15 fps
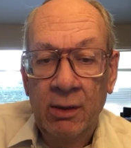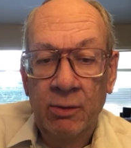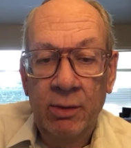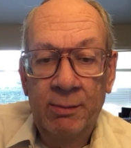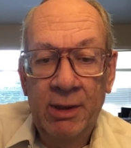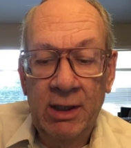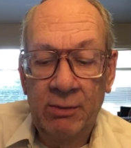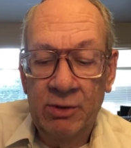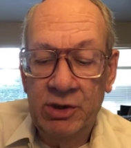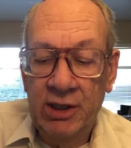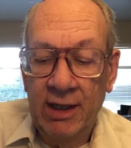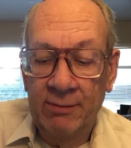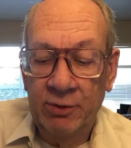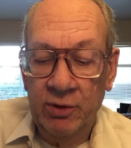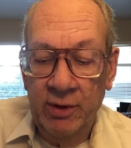We begin with
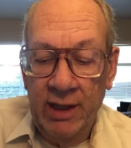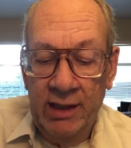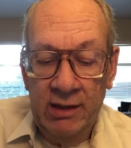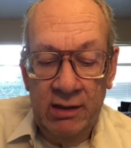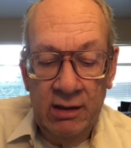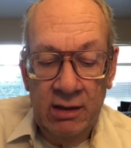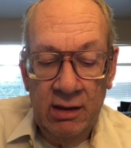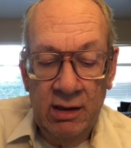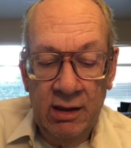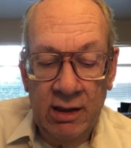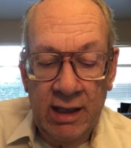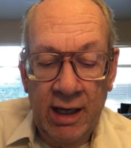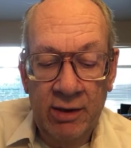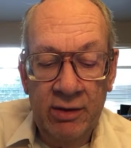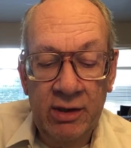Chapter 8,
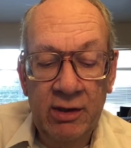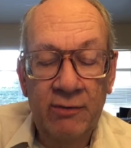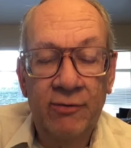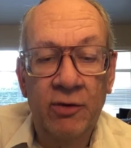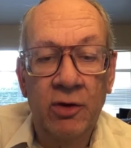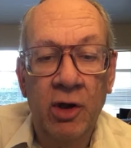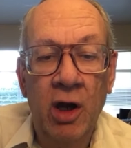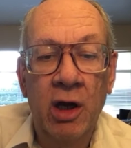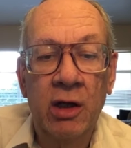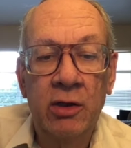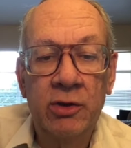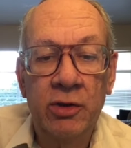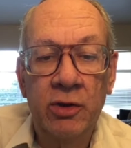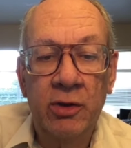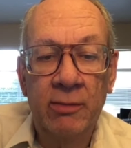Accounting for
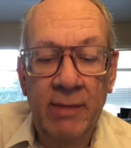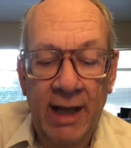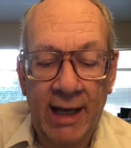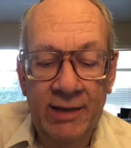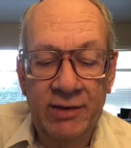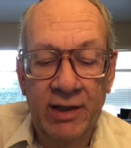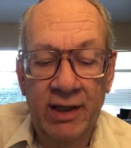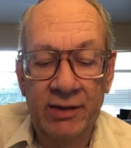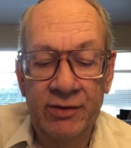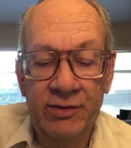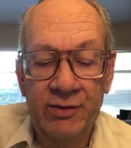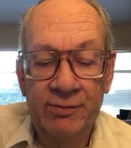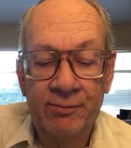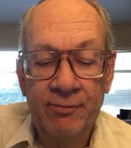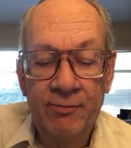Long-Term
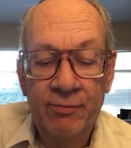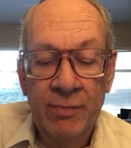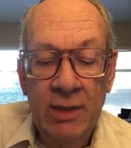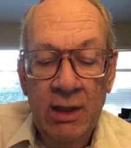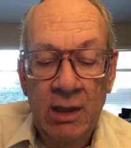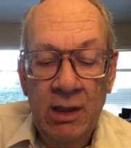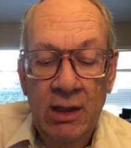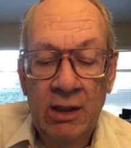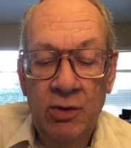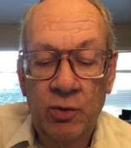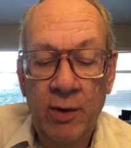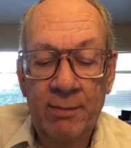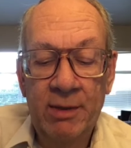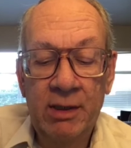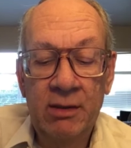Assets,
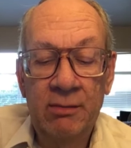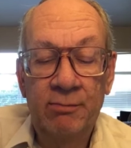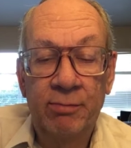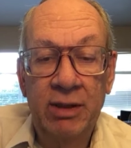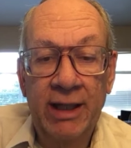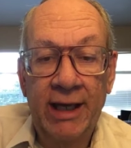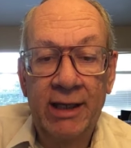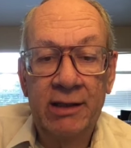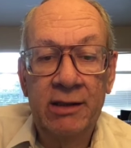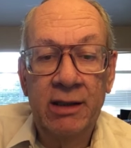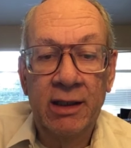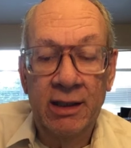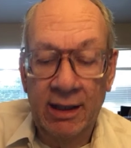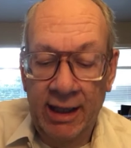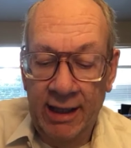Equipment, Plant,
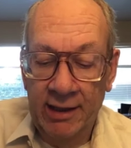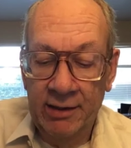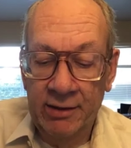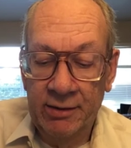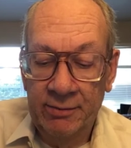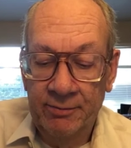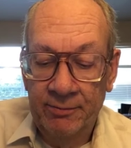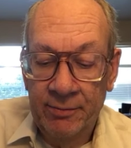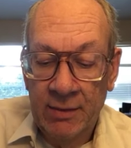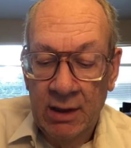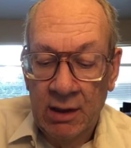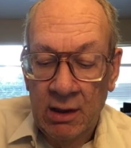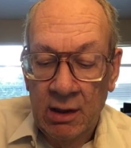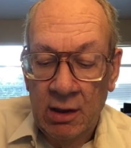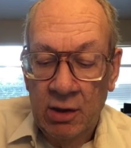and Land.
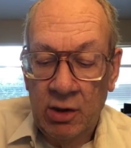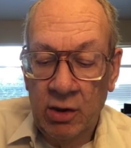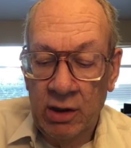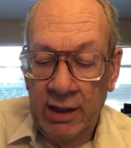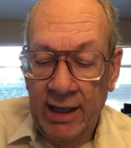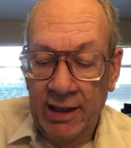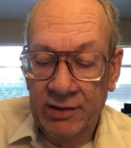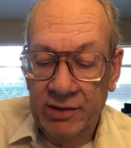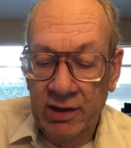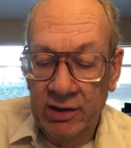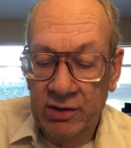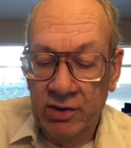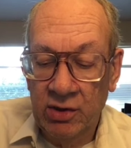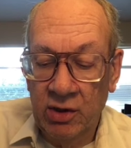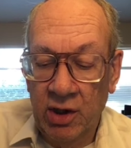Current
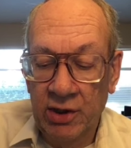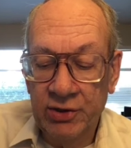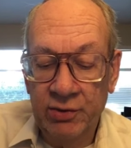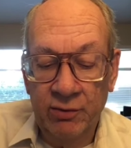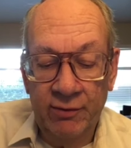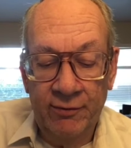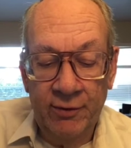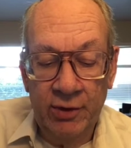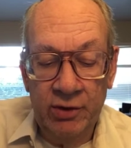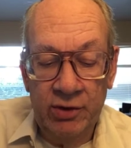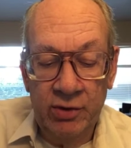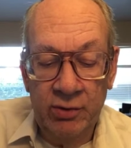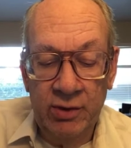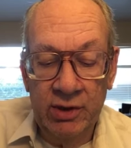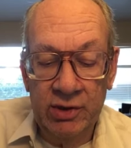assets are also referred
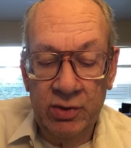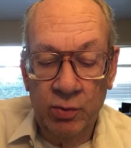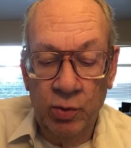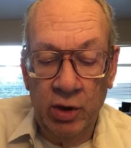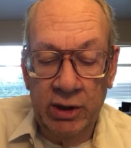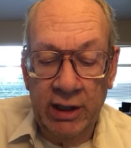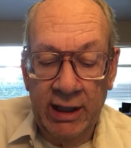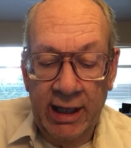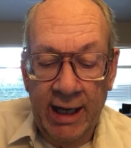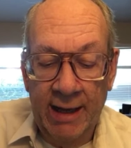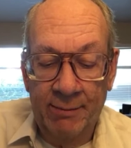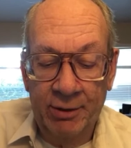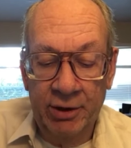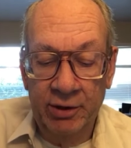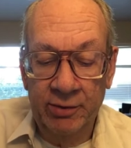to as working
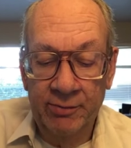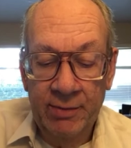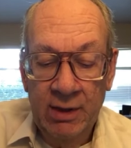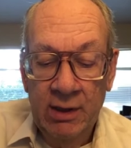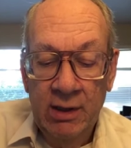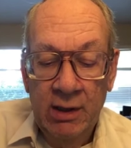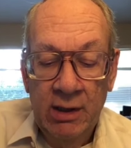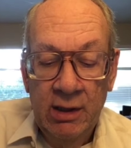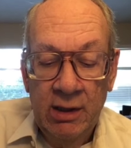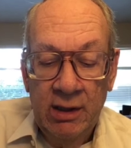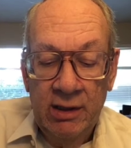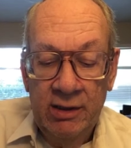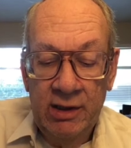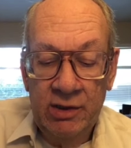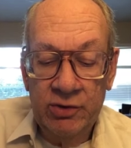capital.
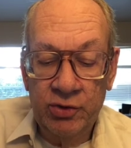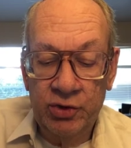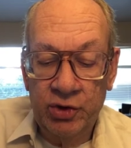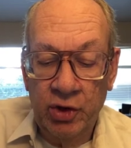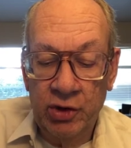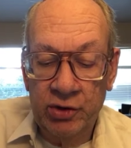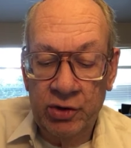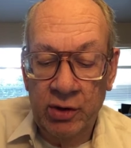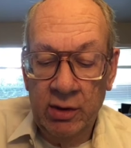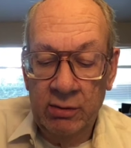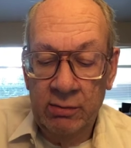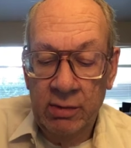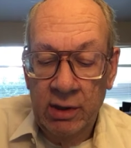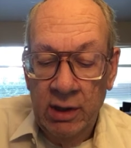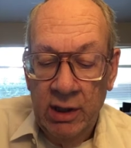These are
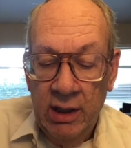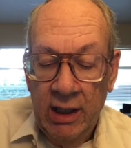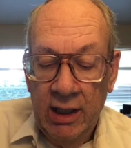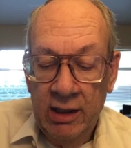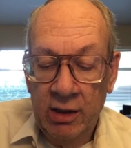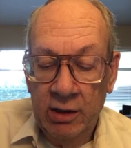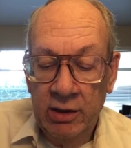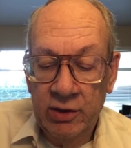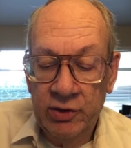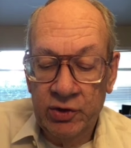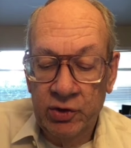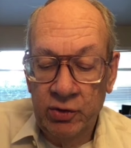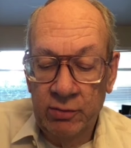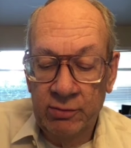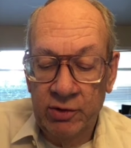short-term and are
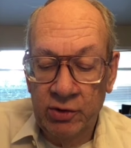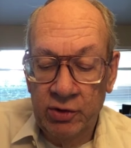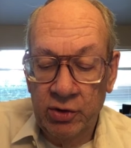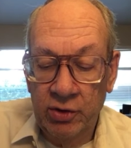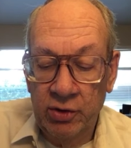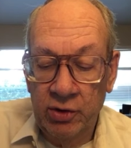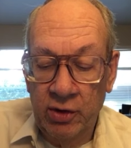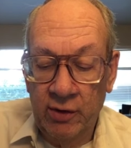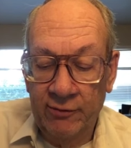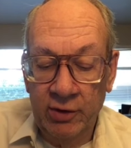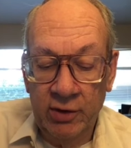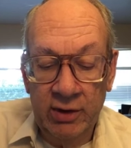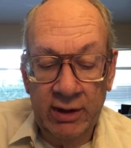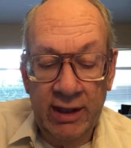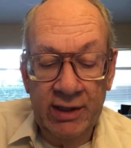consumed or turned
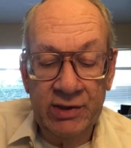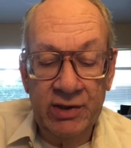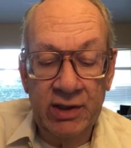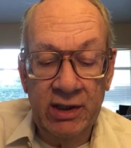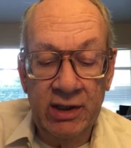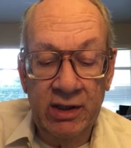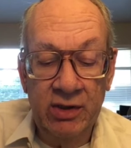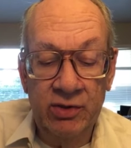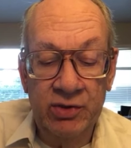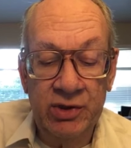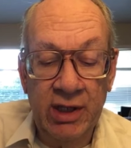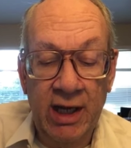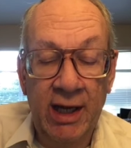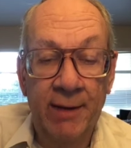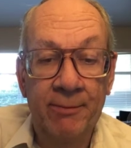over in less than a year's
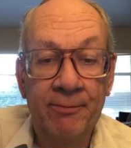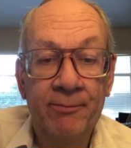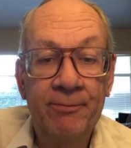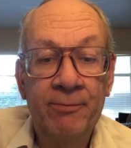time.